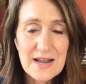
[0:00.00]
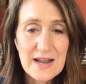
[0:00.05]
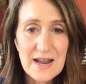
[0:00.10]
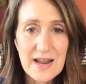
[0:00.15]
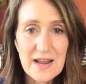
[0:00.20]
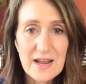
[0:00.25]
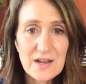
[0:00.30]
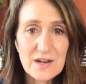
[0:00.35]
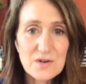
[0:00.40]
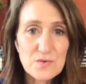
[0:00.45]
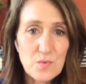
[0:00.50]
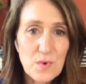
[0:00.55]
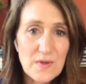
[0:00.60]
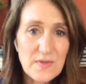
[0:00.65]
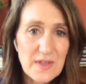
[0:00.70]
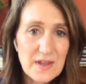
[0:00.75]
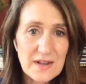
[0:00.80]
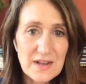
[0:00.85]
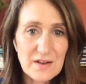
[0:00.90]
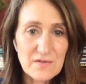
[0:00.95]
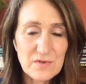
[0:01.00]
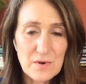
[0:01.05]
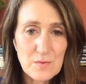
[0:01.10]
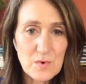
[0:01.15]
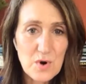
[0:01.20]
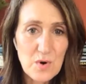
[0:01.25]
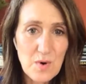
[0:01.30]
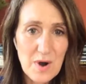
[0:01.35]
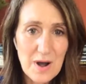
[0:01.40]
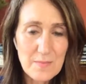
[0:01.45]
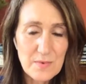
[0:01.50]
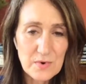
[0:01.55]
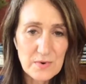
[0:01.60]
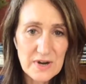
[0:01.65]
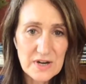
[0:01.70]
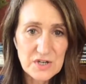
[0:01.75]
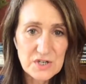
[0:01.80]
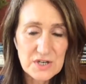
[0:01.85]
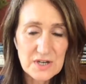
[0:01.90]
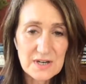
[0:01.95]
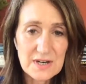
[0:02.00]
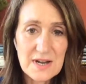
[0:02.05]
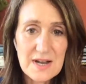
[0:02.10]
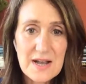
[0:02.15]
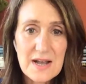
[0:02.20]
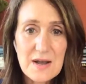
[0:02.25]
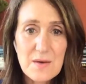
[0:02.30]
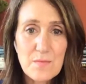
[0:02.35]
and what they get from cooperation.